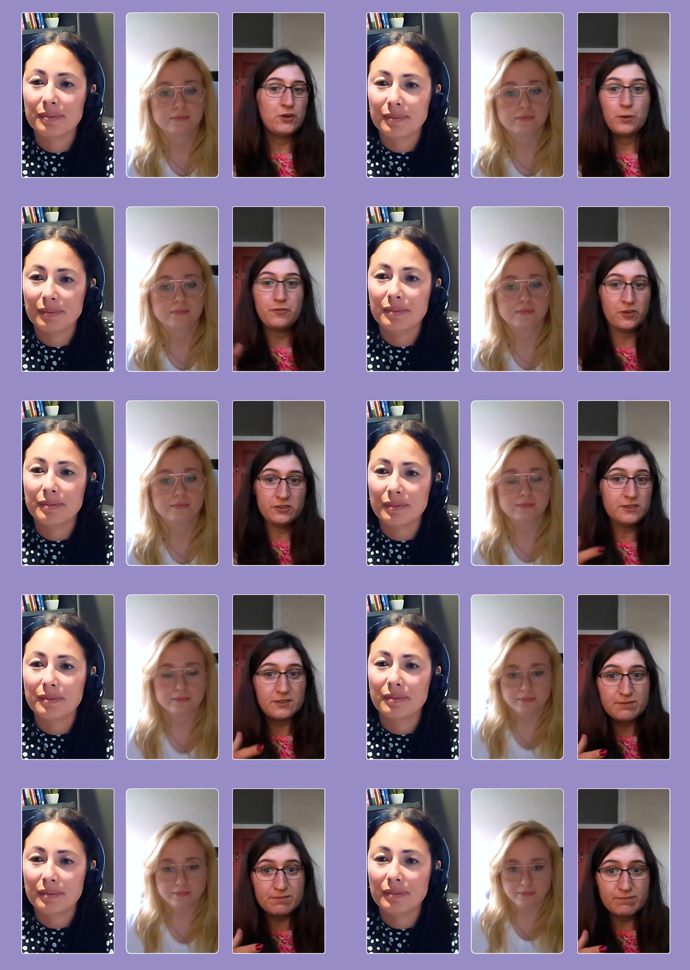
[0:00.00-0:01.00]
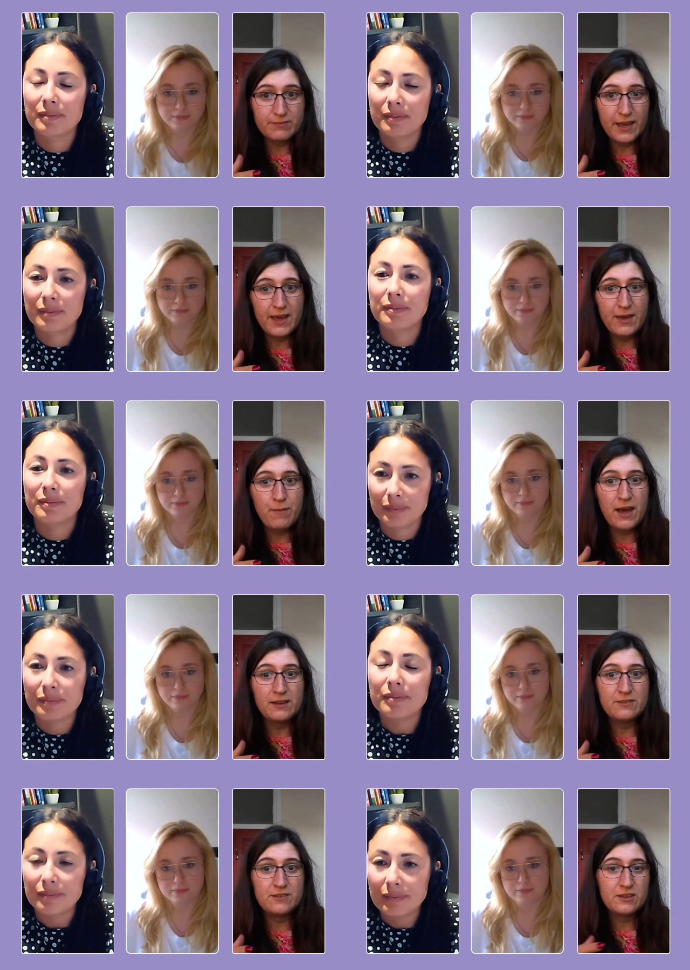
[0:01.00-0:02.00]
Speaker 1: to know up front um,
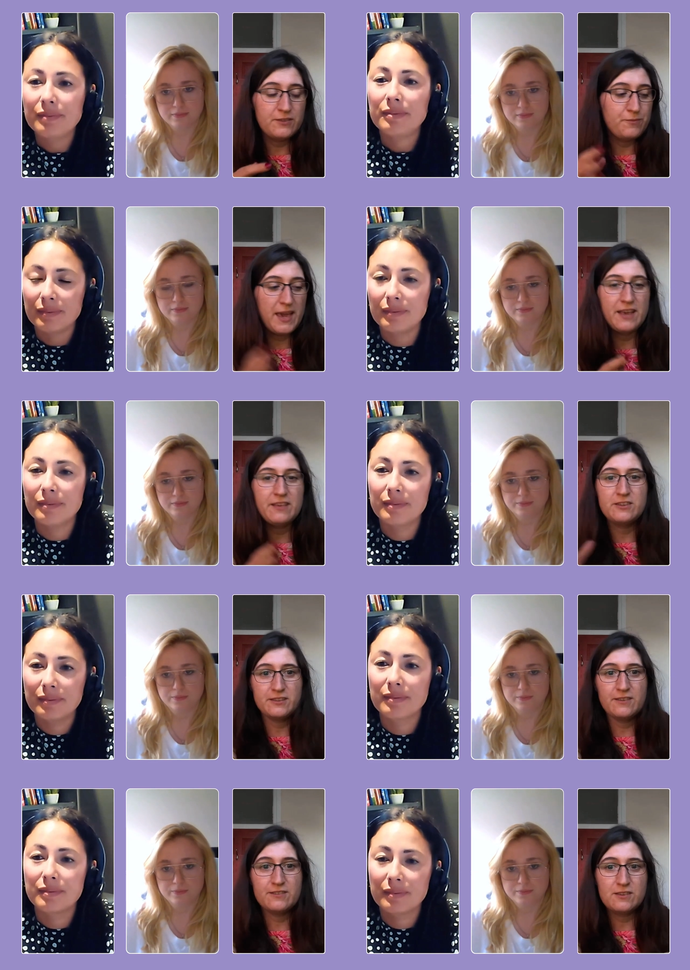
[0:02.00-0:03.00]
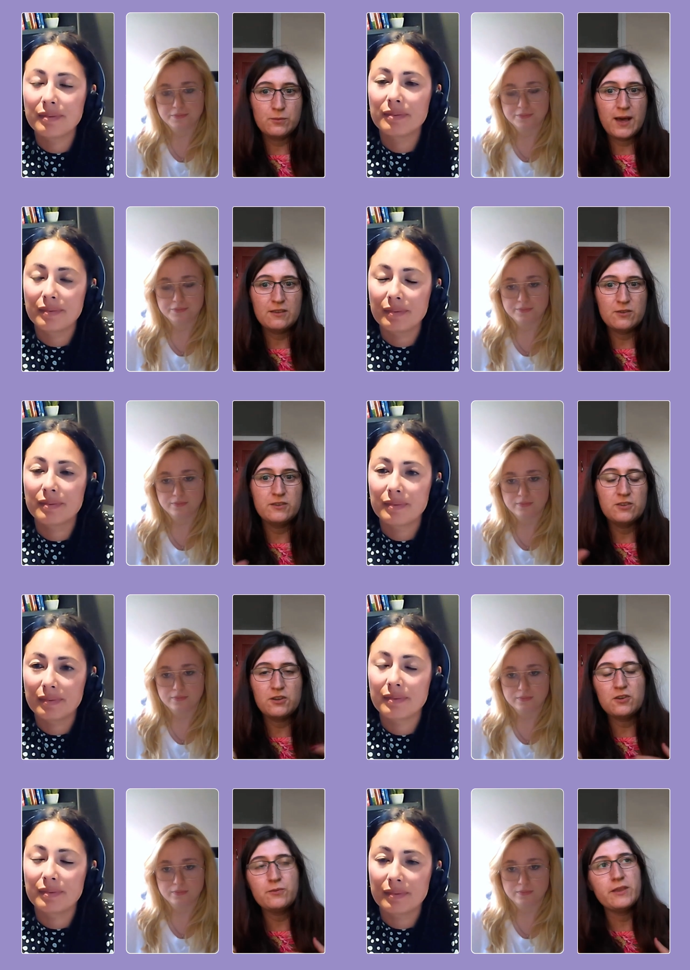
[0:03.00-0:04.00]
and kind of pacing ourselves as well. So I, I
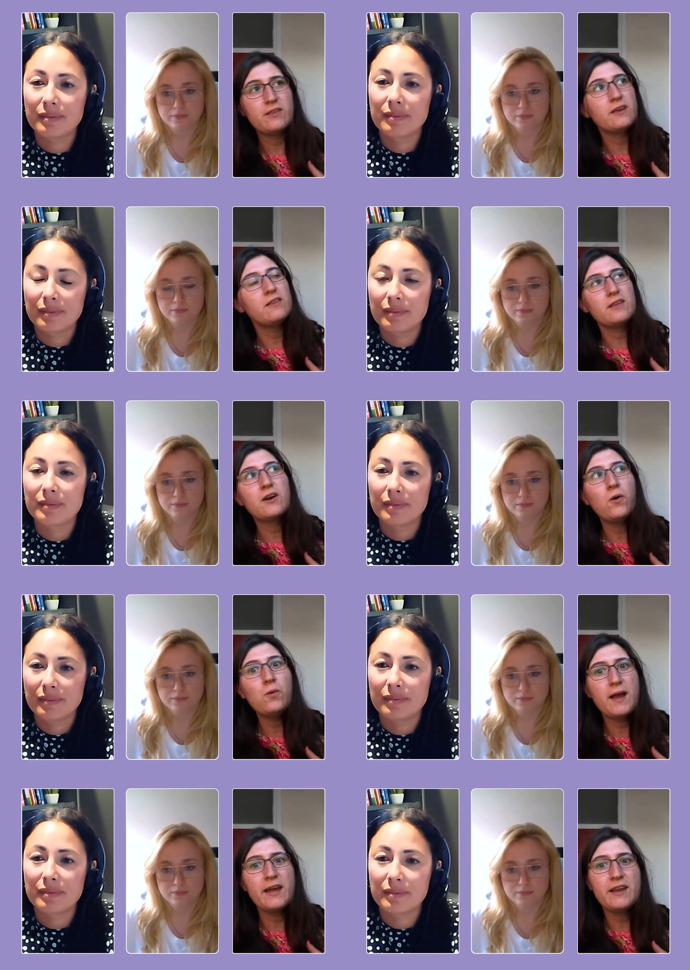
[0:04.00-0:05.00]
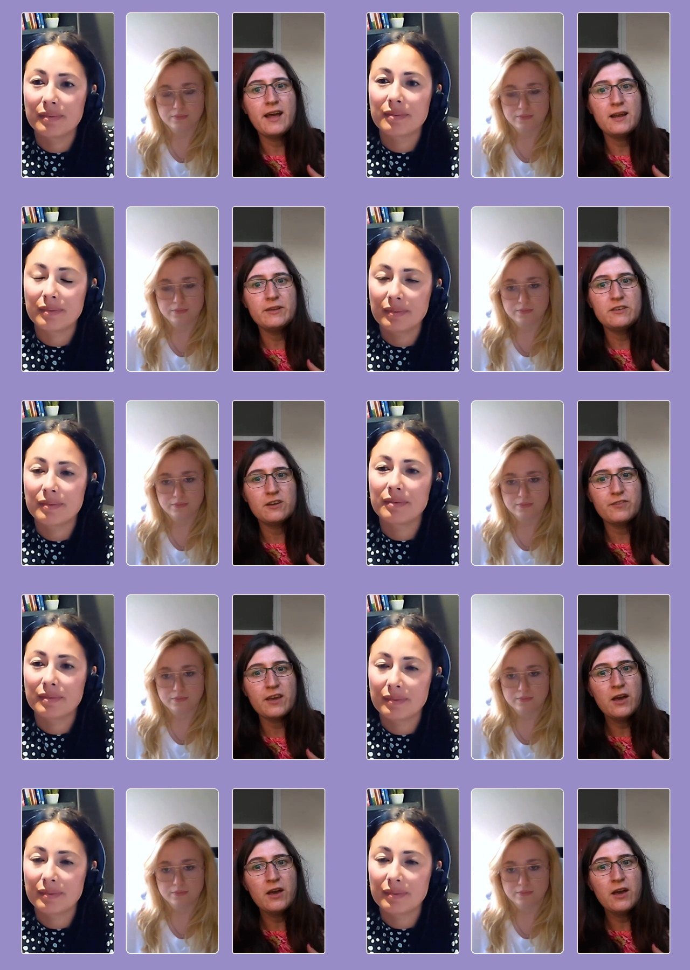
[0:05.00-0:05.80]
talked about the, the co-planning element of